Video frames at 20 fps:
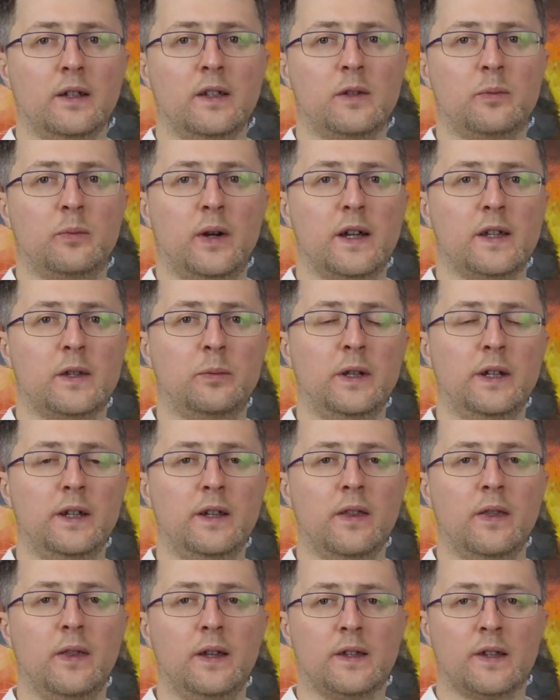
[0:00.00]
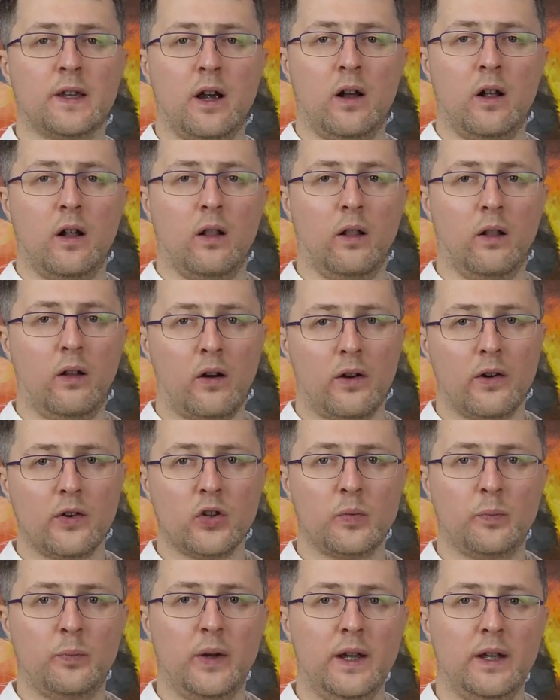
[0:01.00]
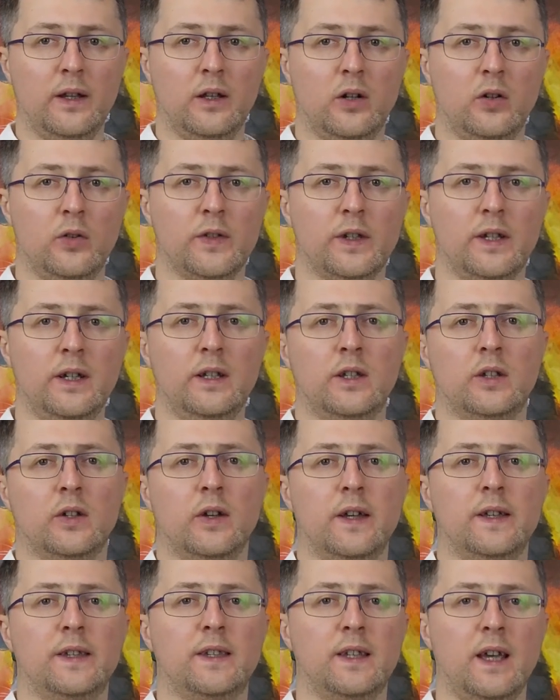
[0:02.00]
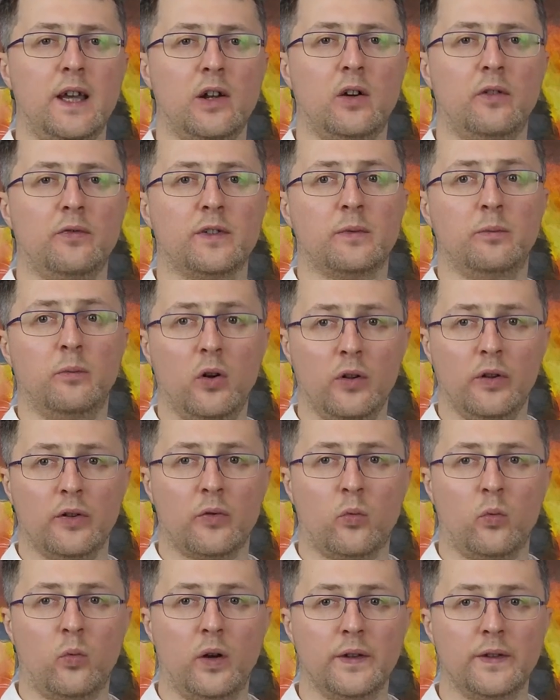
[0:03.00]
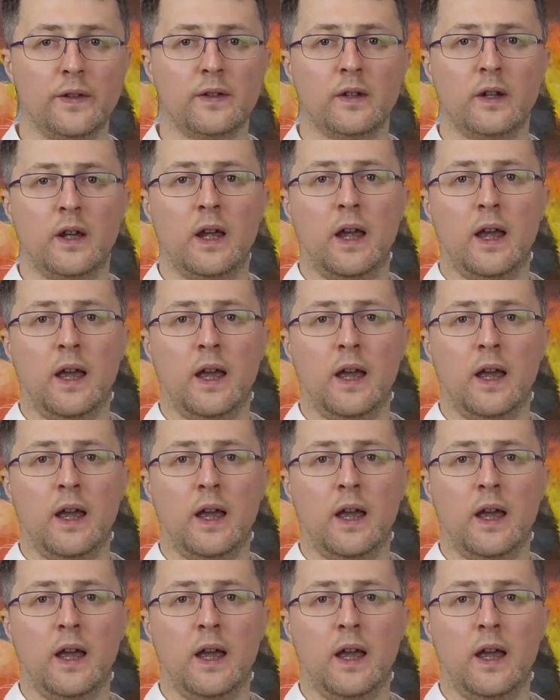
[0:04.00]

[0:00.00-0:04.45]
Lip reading: is by splitting these large payloads into a set of smaller ones.